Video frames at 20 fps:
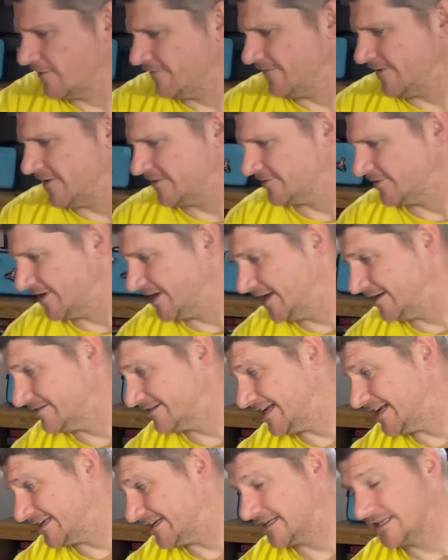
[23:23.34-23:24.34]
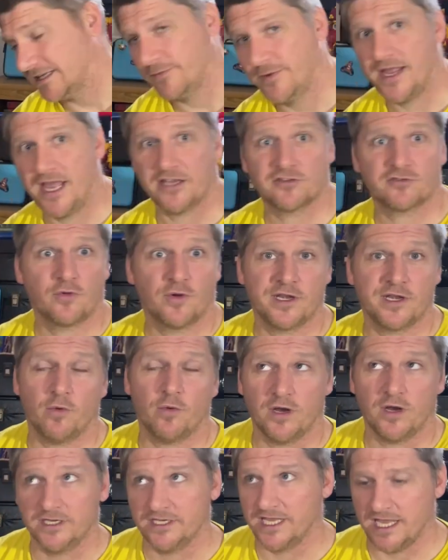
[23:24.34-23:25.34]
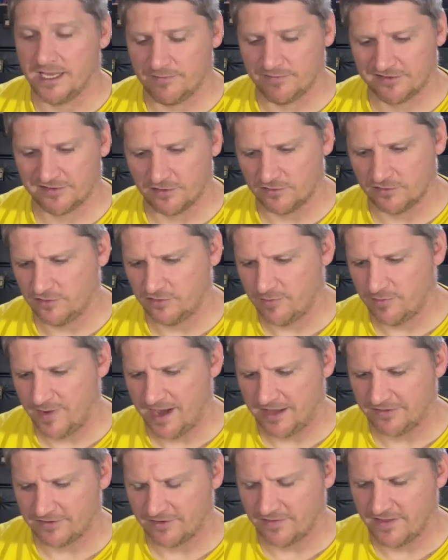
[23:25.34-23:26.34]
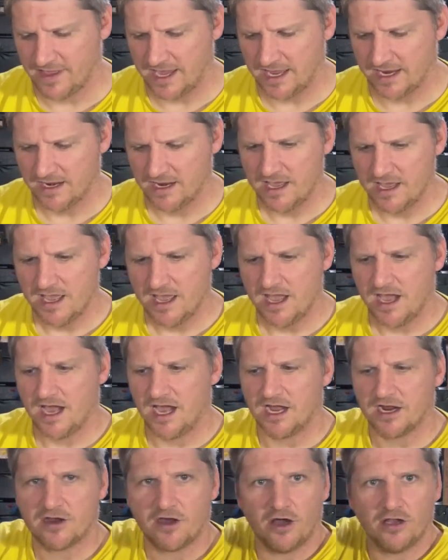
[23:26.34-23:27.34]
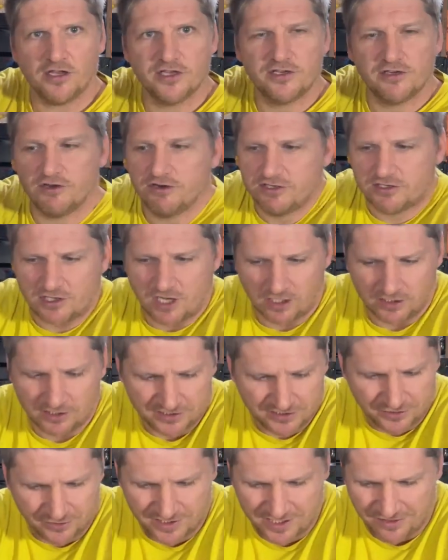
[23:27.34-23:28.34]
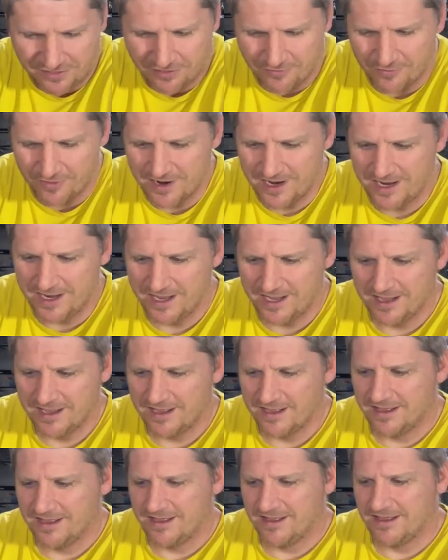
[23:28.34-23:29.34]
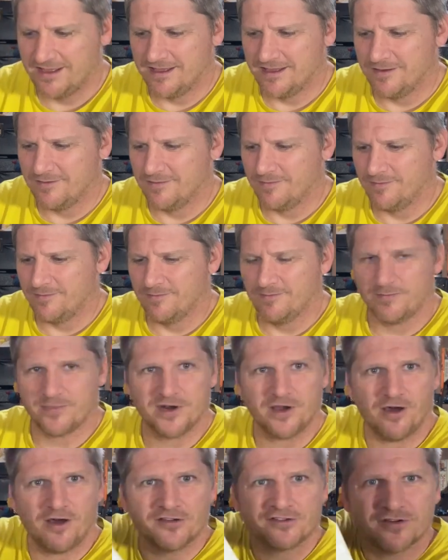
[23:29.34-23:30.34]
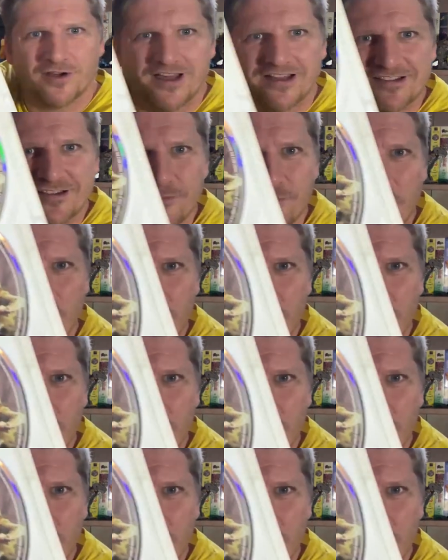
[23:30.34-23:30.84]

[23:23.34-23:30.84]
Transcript: Warfare. So I guess technically we got 21 games, so do the math on that. Uh, Call, of Duty, Call of Duty 3, but it also has the